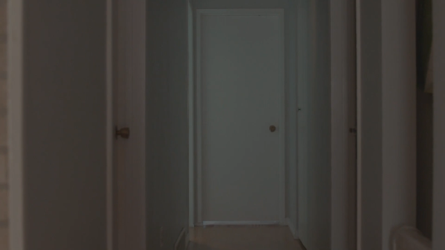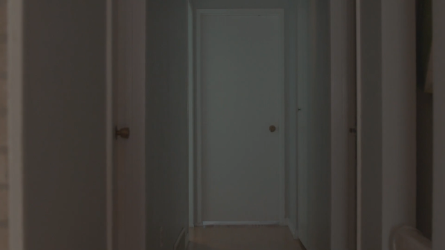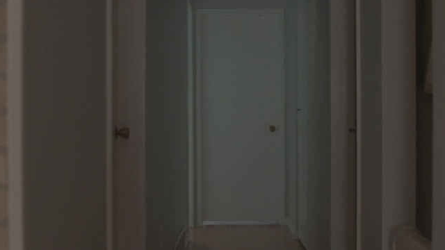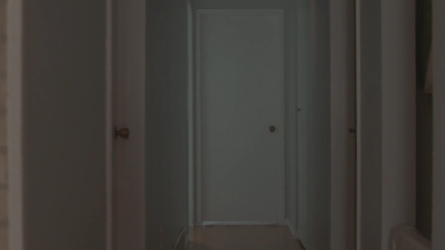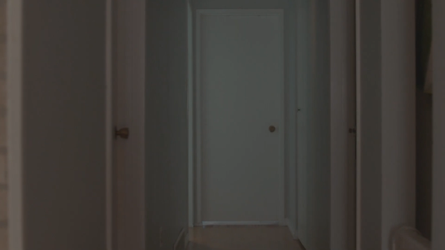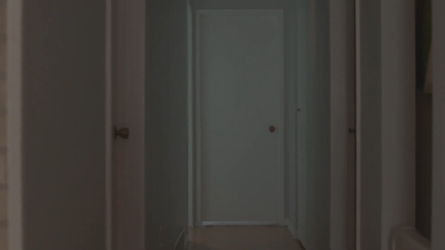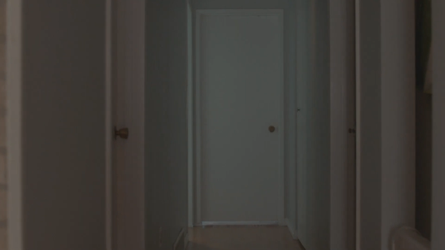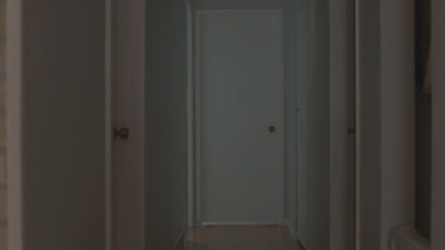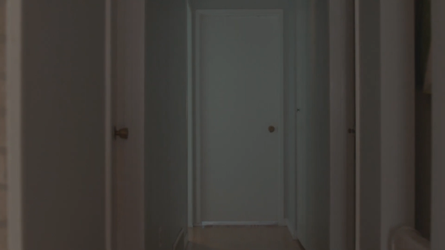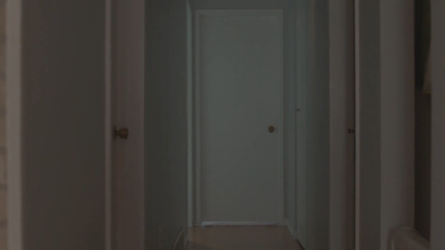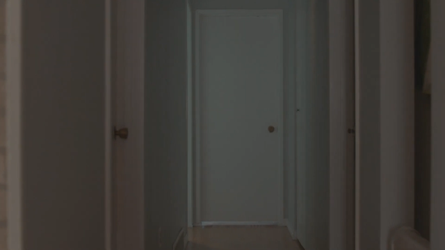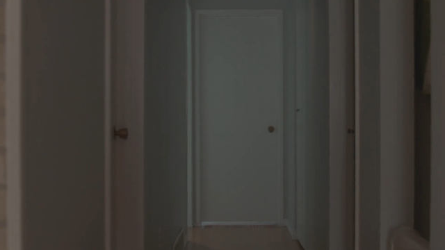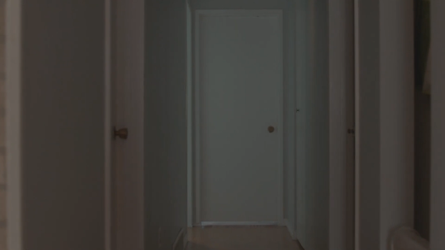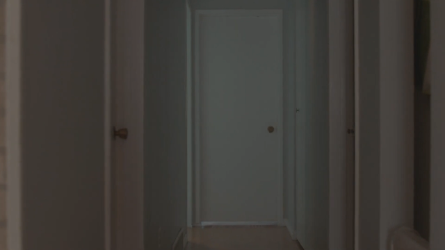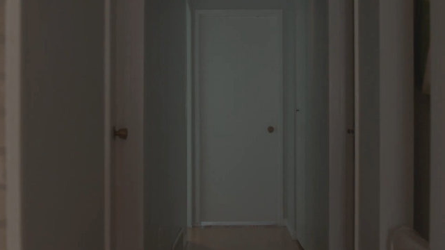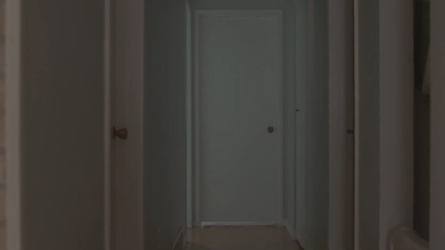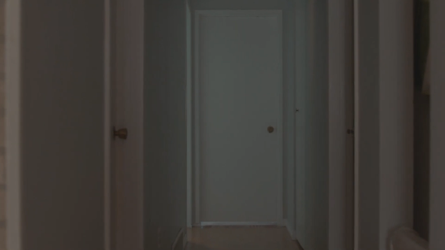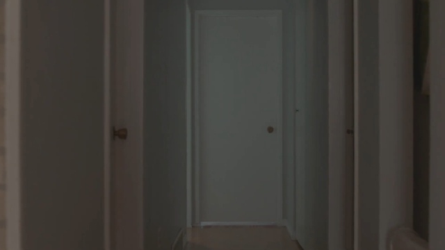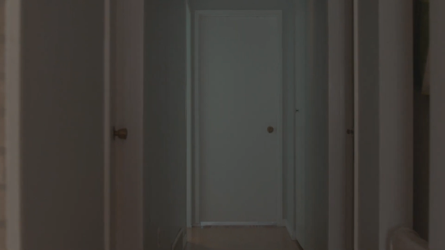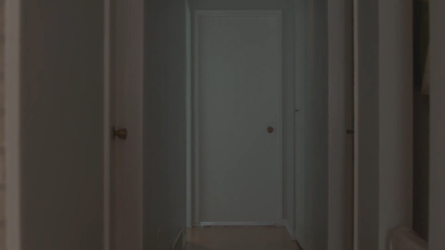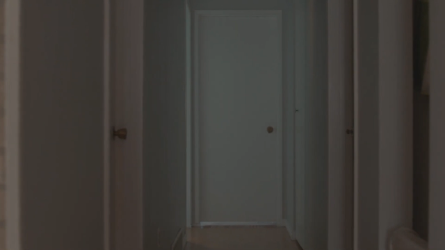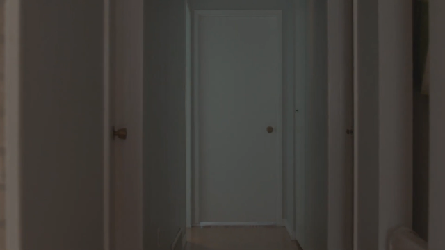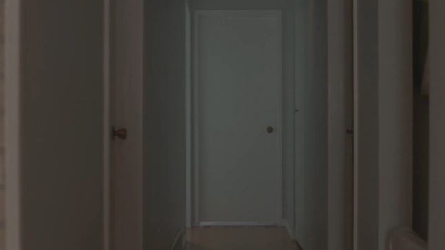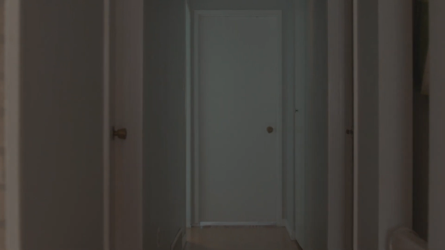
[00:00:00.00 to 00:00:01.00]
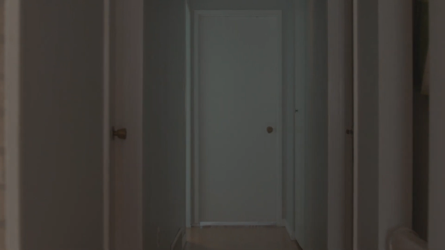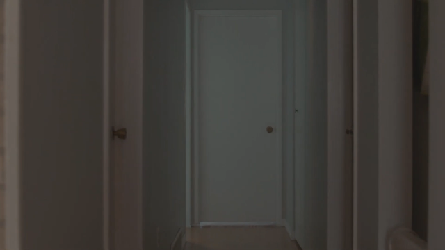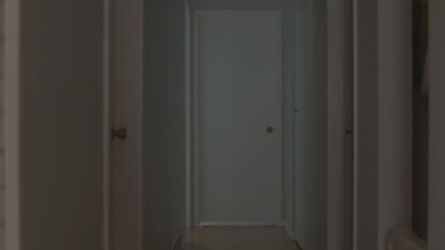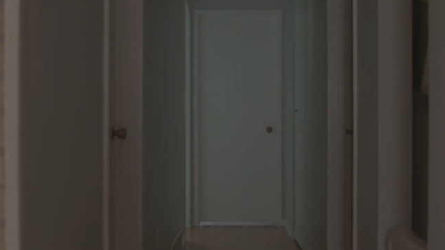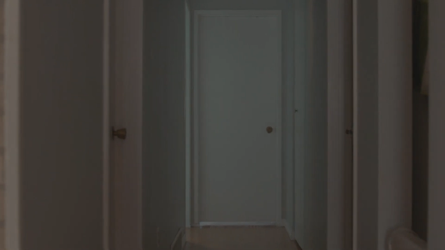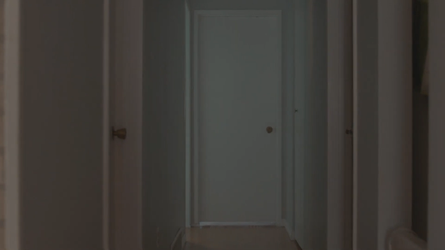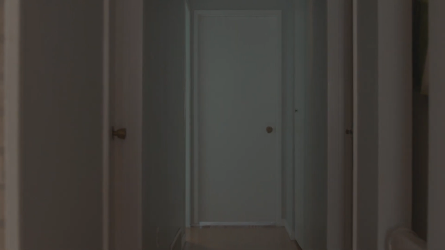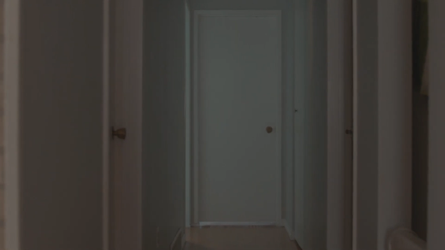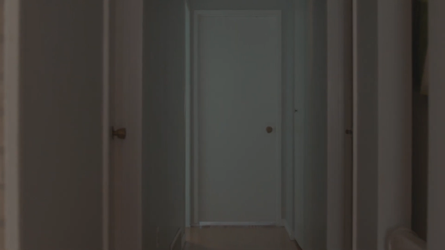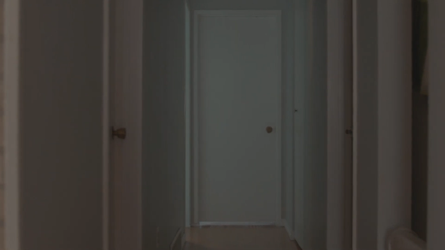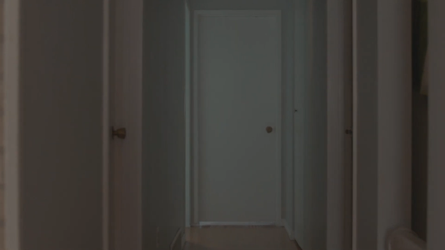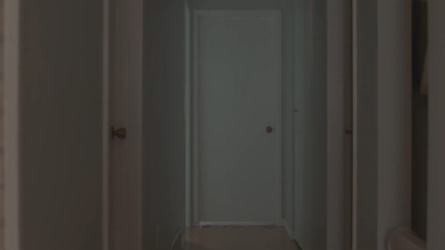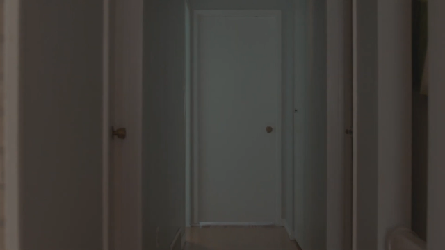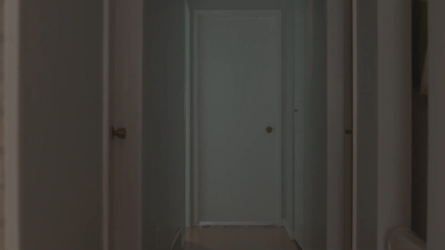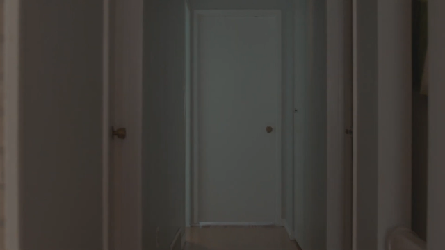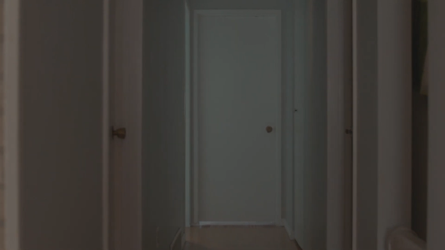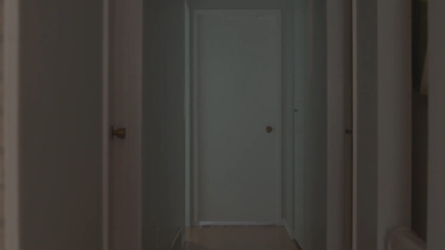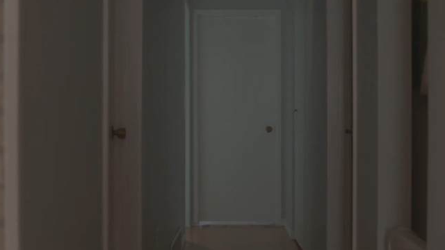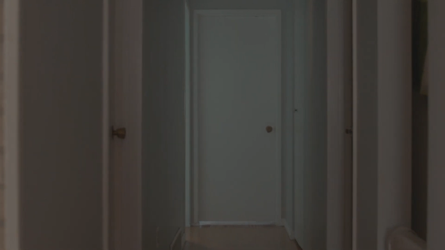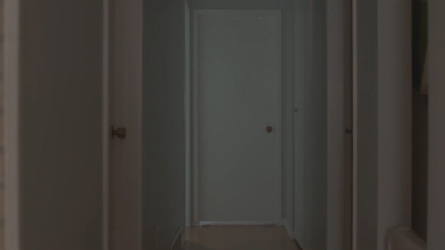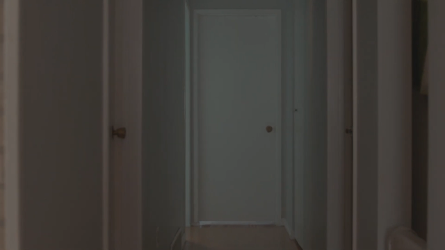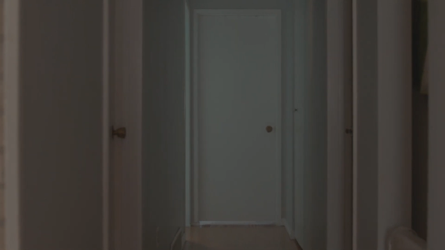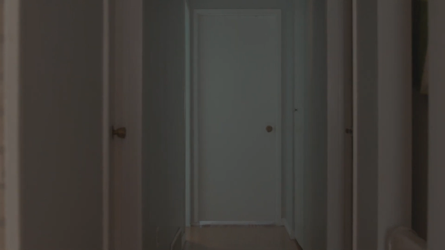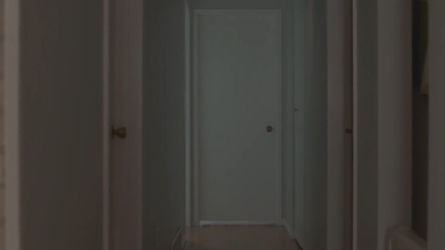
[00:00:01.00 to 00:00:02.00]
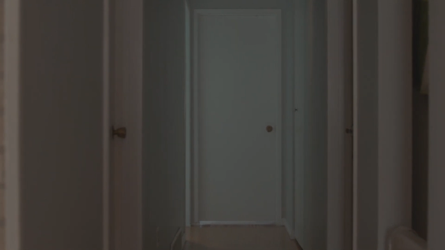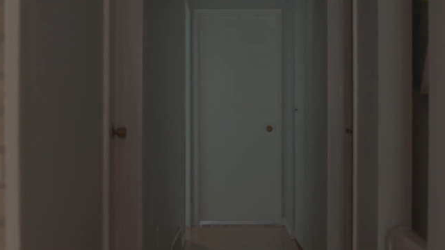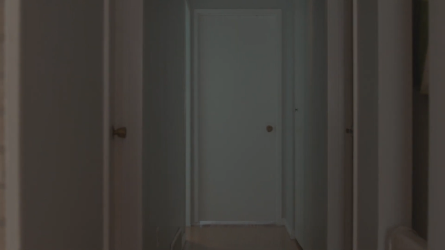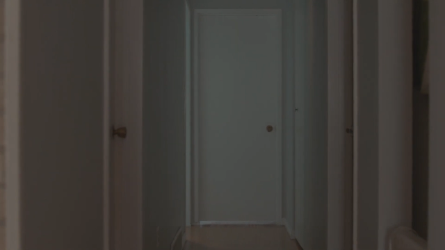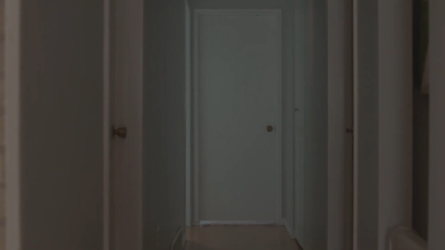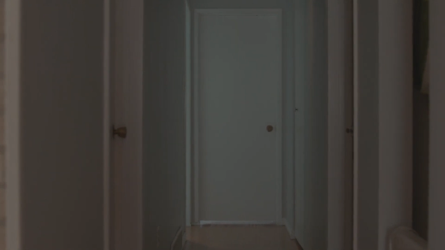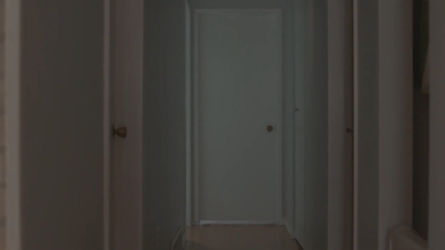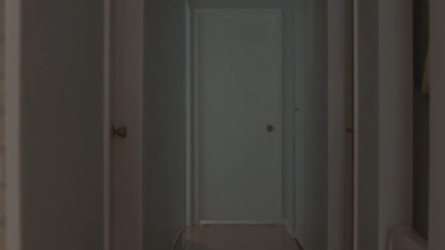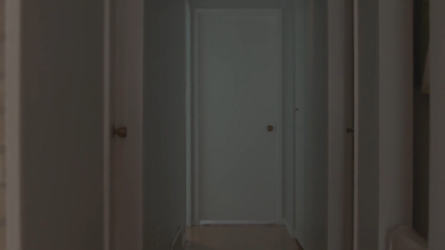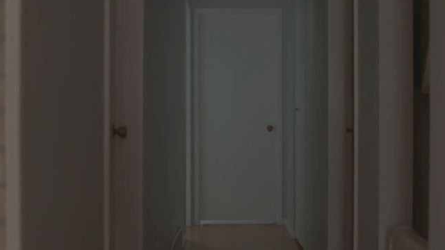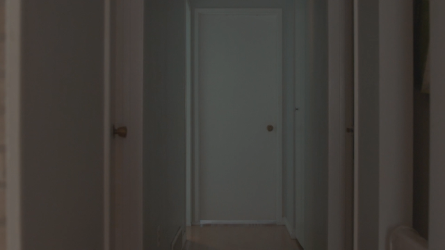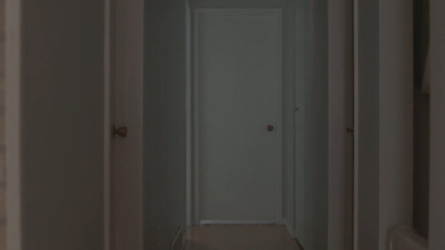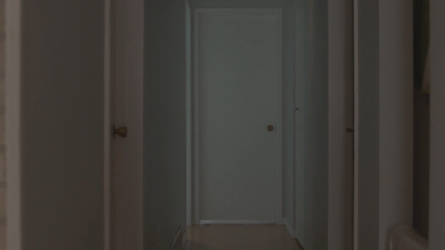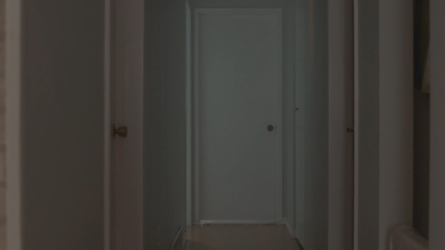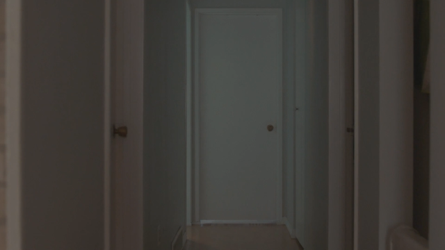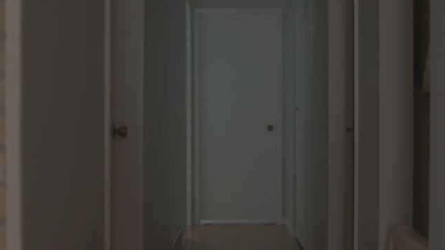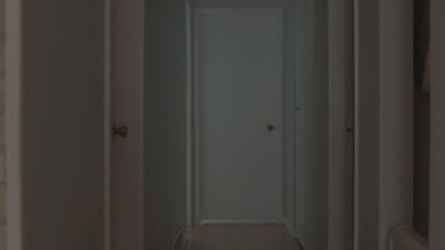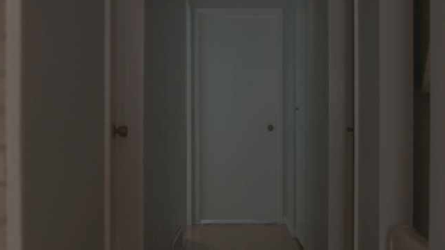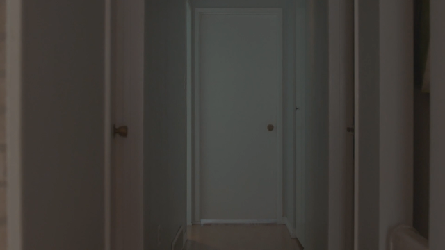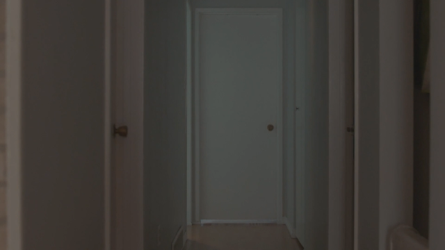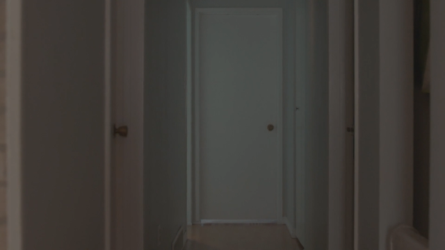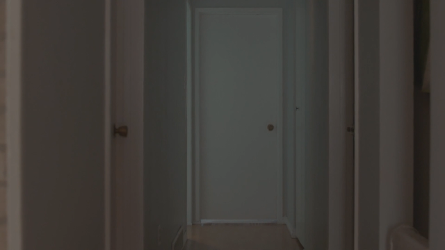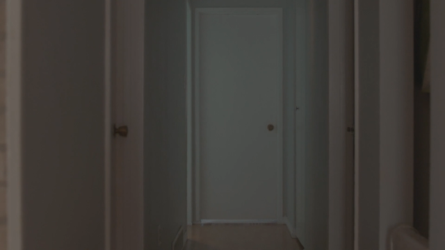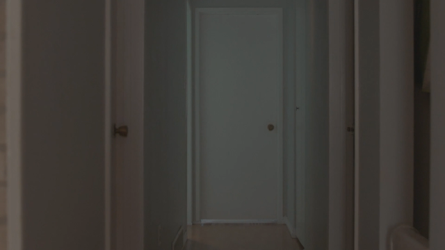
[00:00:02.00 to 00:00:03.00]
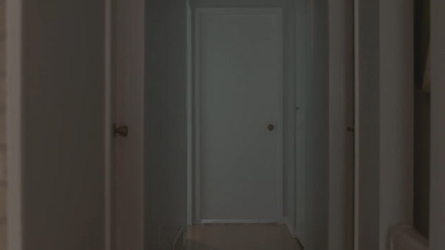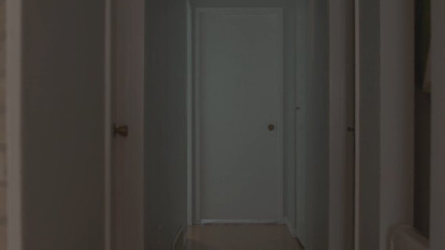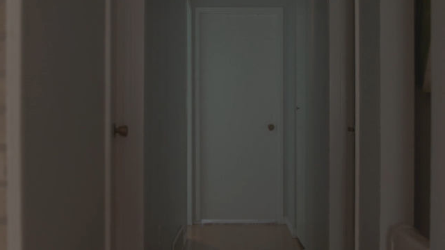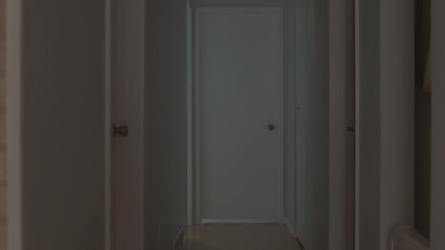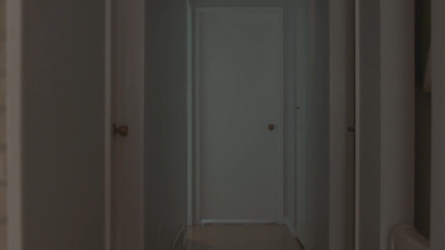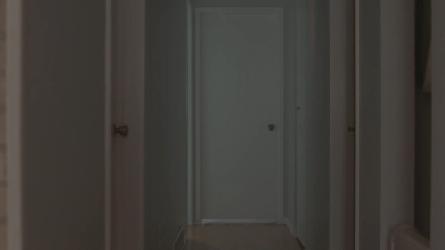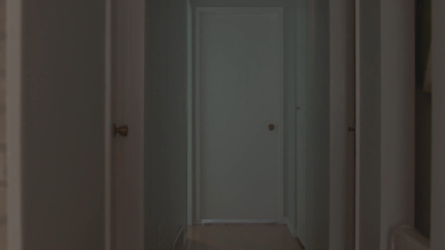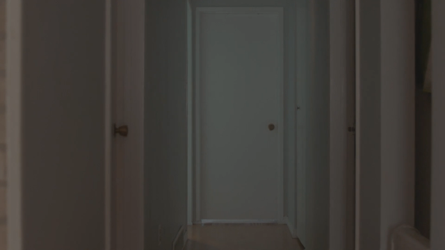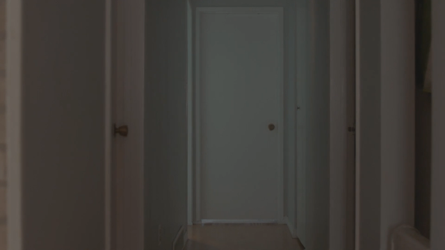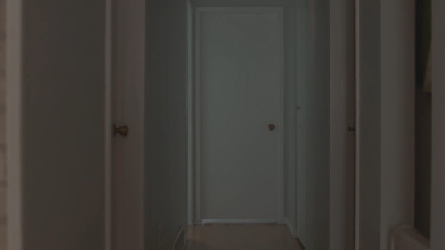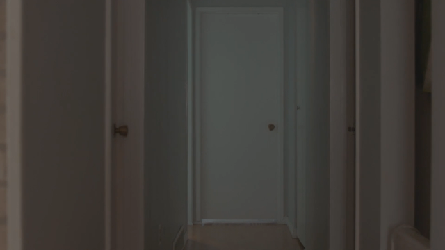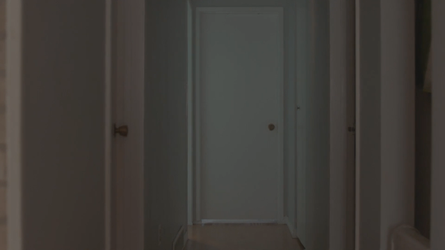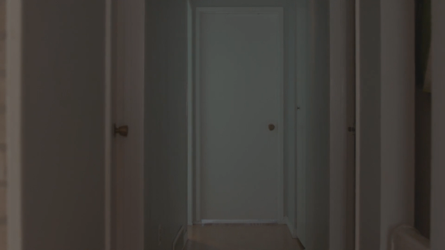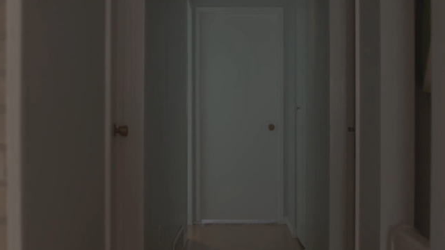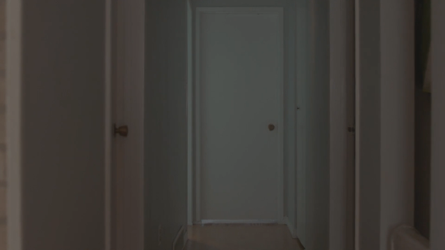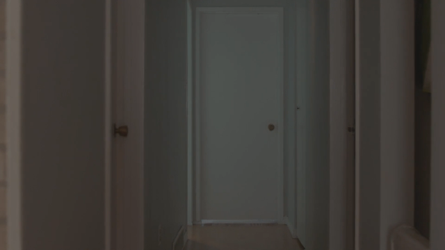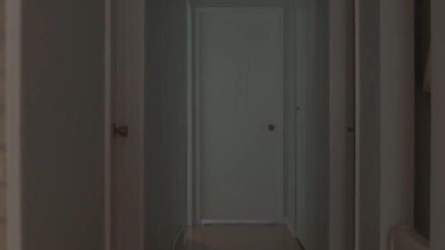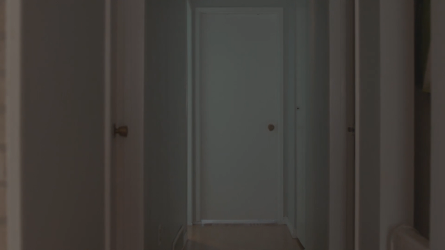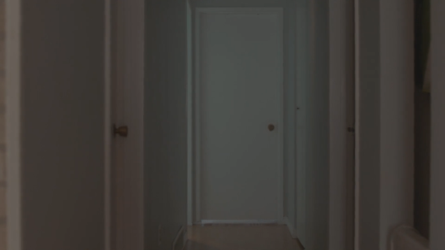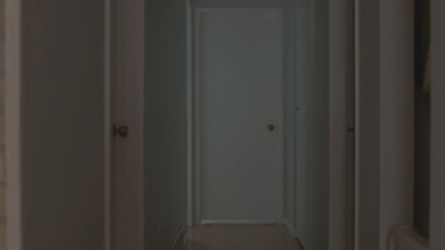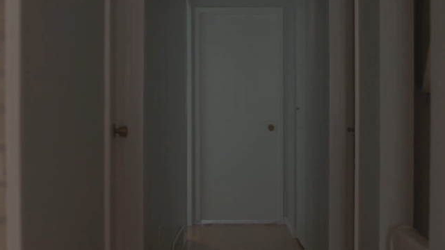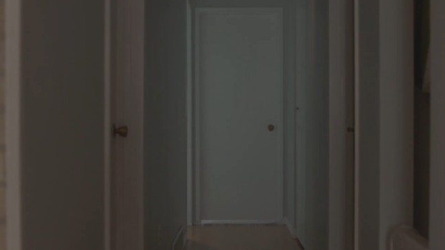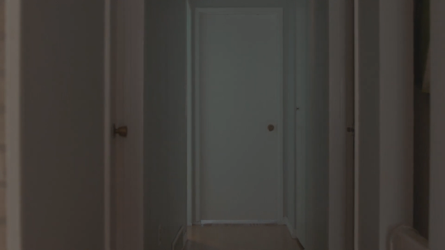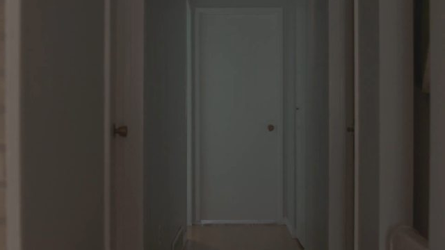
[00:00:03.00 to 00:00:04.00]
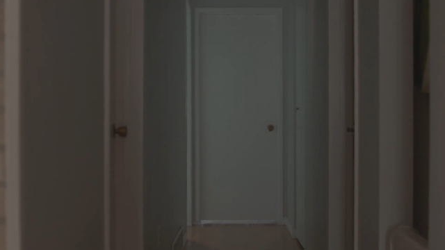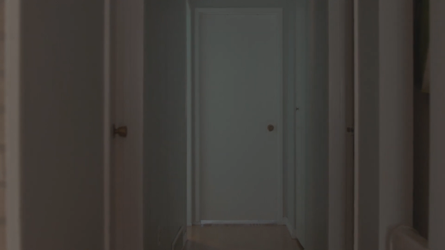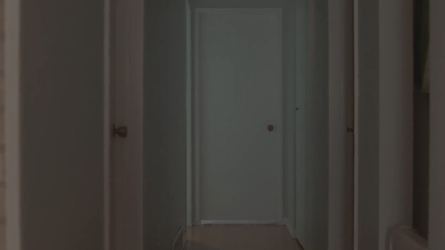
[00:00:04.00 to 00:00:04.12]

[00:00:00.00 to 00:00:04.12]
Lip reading: No face is visible, so there are no lips to read.